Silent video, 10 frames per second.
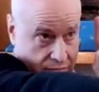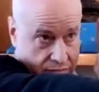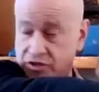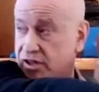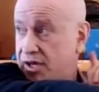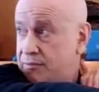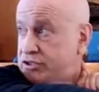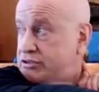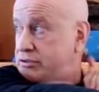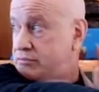See the
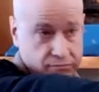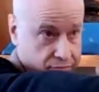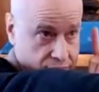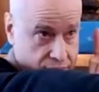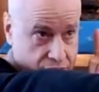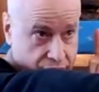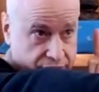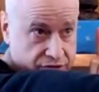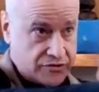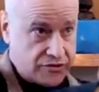object? There he
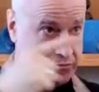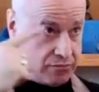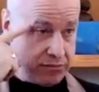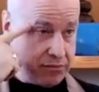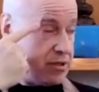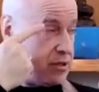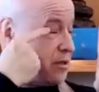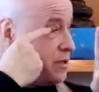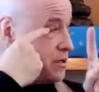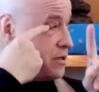is.
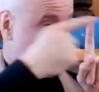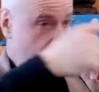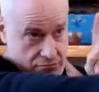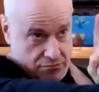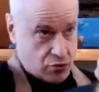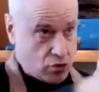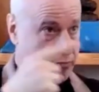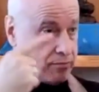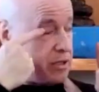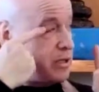
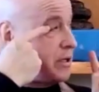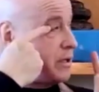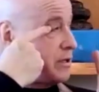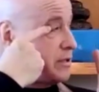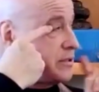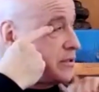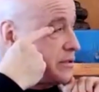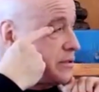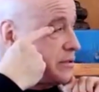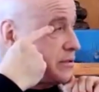Boom.
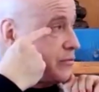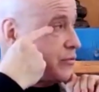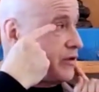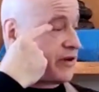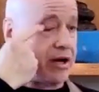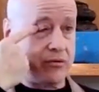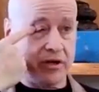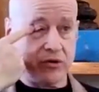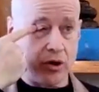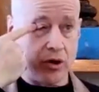We have
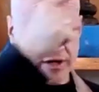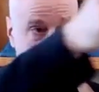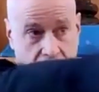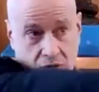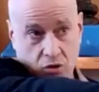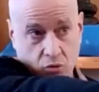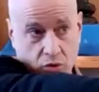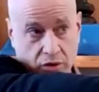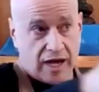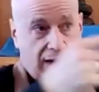an organ,
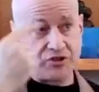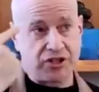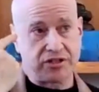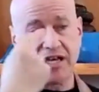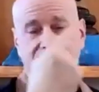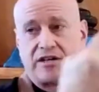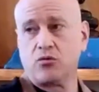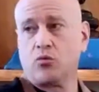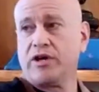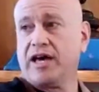we have an object, and then
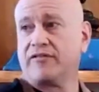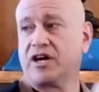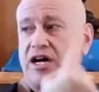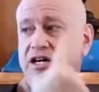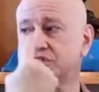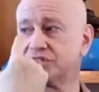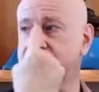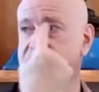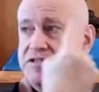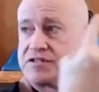we have
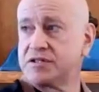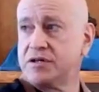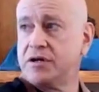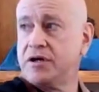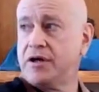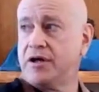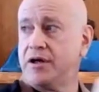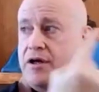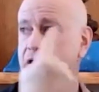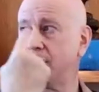consciousness
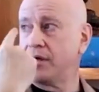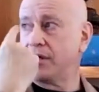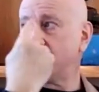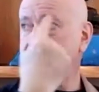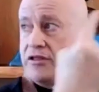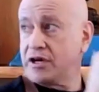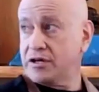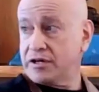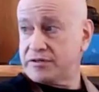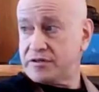that
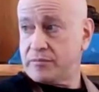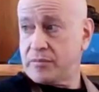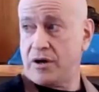connects them.